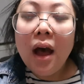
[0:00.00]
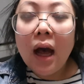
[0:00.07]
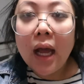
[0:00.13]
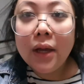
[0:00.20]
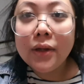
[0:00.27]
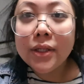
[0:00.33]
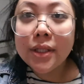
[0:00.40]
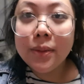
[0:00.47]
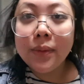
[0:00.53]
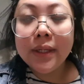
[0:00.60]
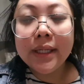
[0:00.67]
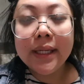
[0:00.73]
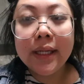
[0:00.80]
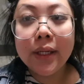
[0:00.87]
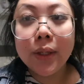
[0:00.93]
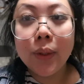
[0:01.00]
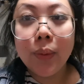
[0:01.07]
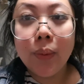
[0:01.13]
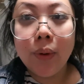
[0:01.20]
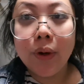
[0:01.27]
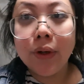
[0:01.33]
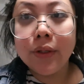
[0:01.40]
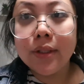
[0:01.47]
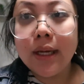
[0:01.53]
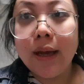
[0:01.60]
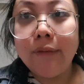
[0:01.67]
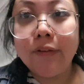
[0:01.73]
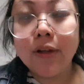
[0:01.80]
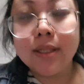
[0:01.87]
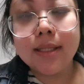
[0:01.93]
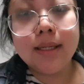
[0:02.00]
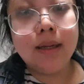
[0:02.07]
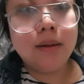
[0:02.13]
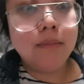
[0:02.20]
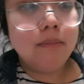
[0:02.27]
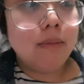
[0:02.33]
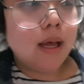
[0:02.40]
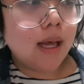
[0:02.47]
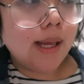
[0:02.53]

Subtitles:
I also want to get a quote. I've got some